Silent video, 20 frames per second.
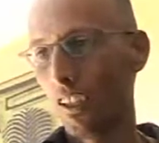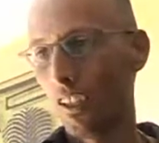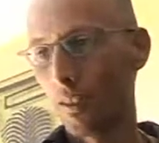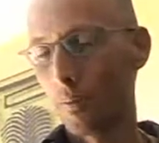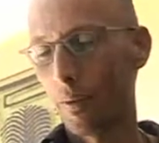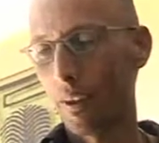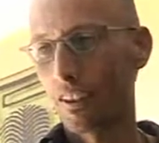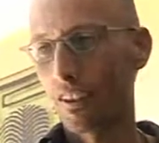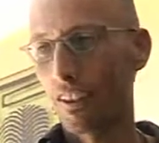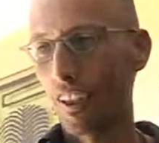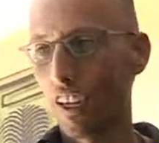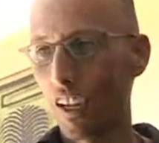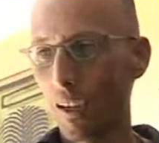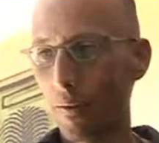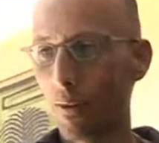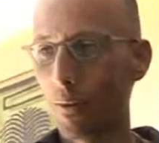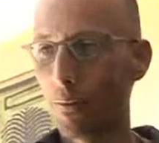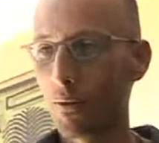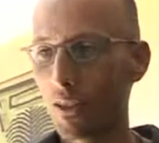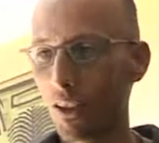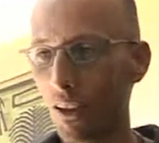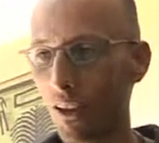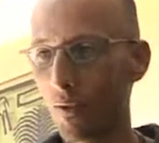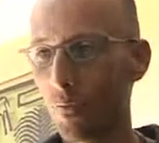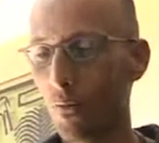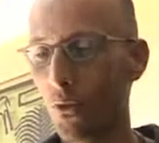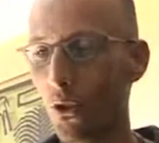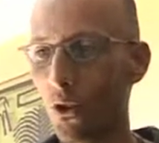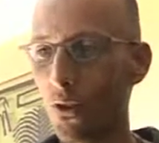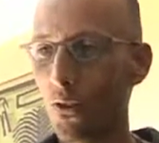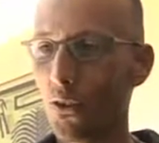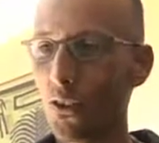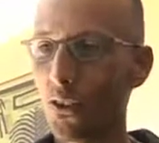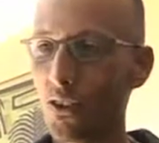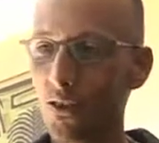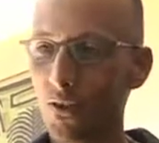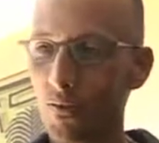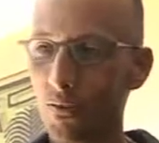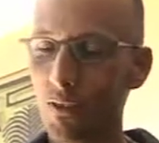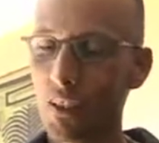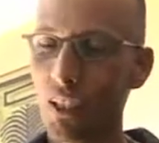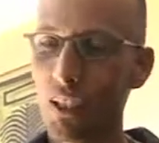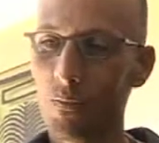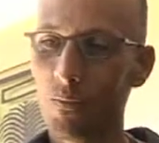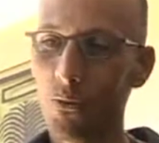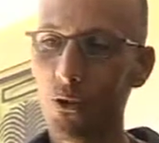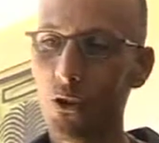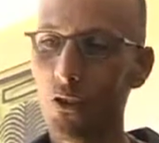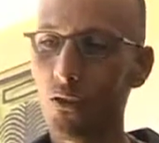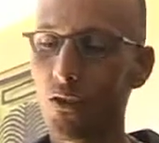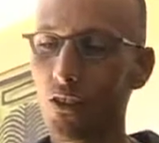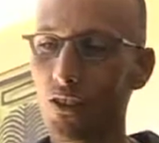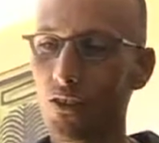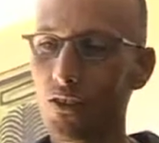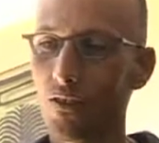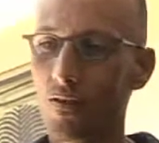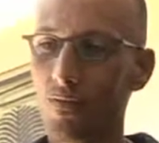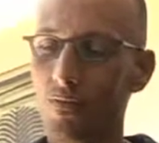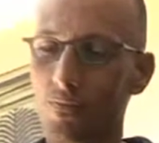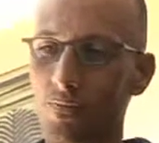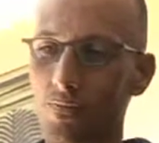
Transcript: It's about time. There was a lot more of this. We need more of this.